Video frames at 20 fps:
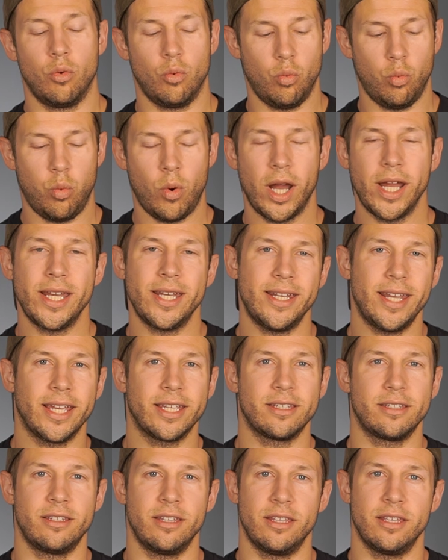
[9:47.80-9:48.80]
right
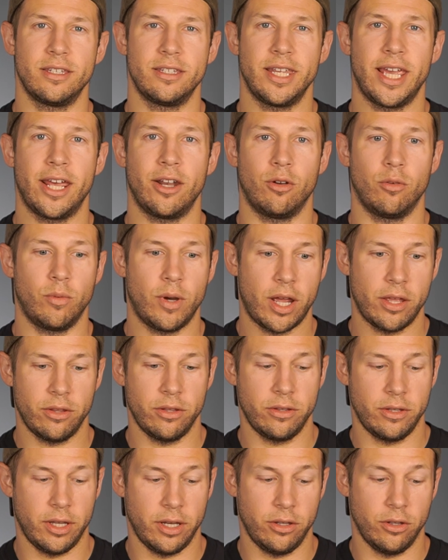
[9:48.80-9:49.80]
next to the saddle
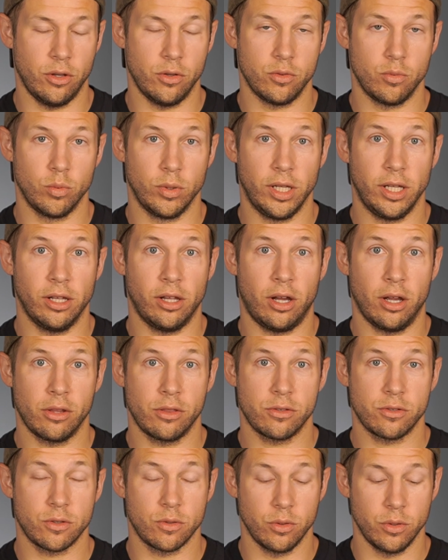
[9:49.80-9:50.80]
rather than those really long
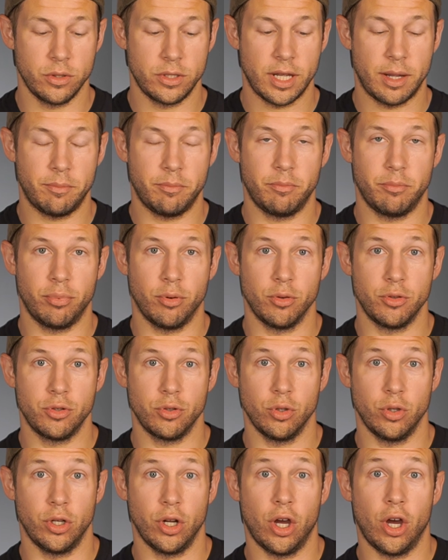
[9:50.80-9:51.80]
screws that
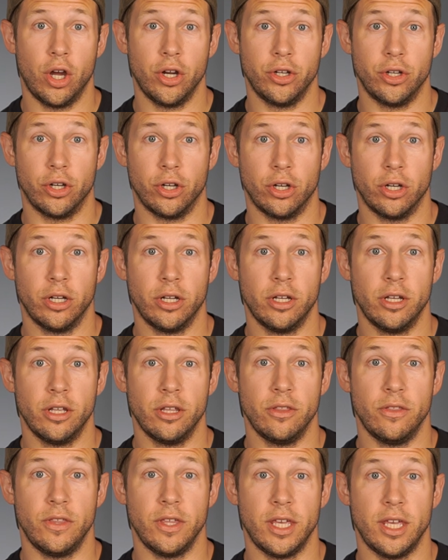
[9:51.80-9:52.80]
protrude under
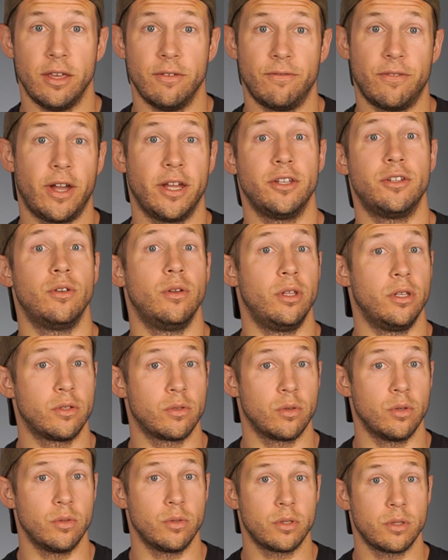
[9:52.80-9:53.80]
the fine tuning
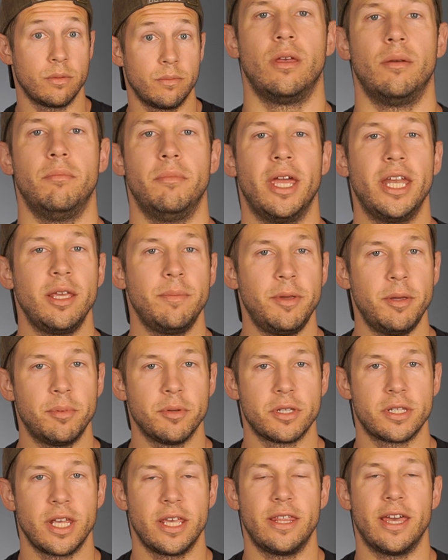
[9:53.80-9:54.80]
screws. Many
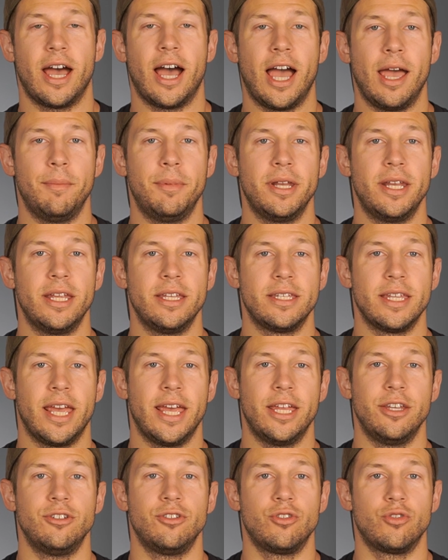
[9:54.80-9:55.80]
people say that Ibanez
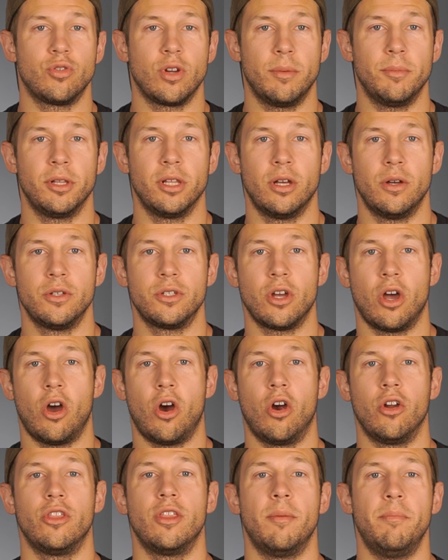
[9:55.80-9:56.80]
Edge tremolos
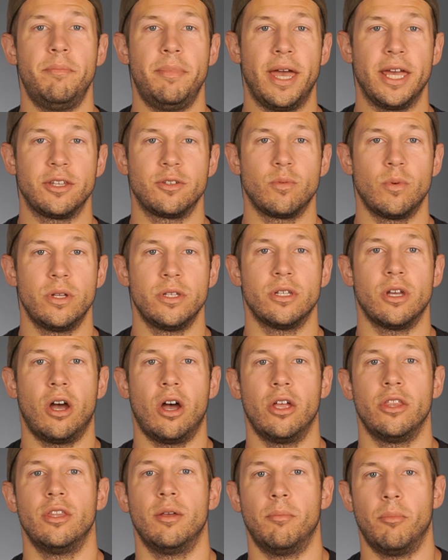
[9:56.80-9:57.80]
are the best ones
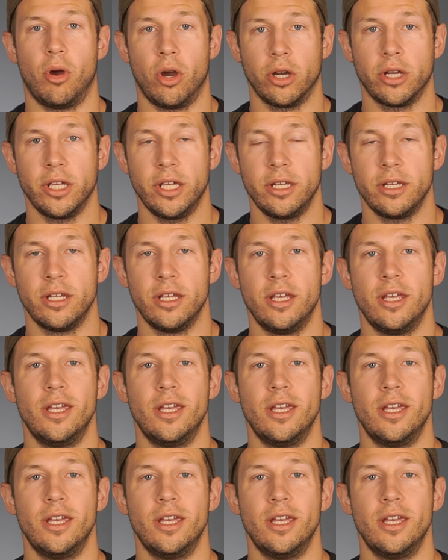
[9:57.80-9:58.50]
on the market.